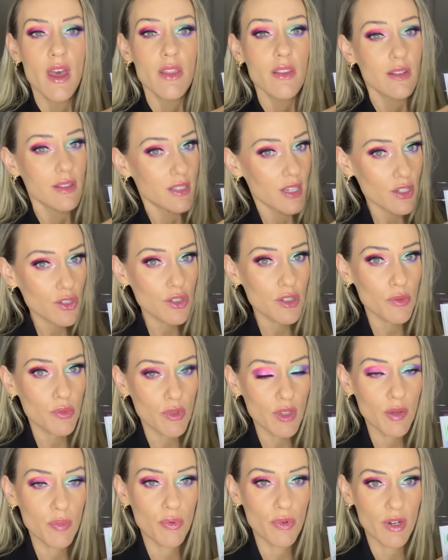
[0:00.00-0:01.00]
It's actually
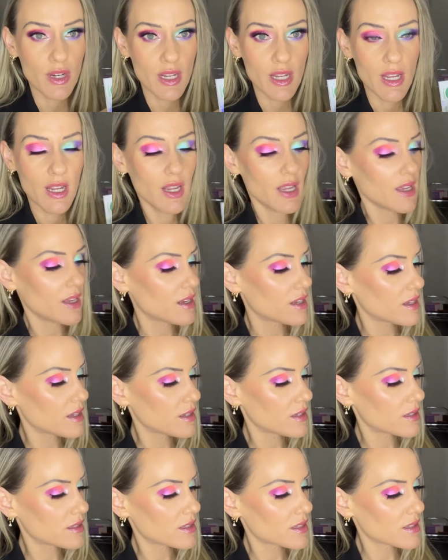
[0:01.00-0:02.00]
really pretty. It
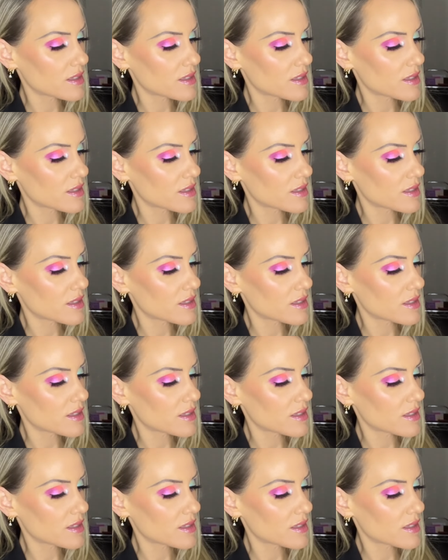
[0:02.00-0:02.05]
is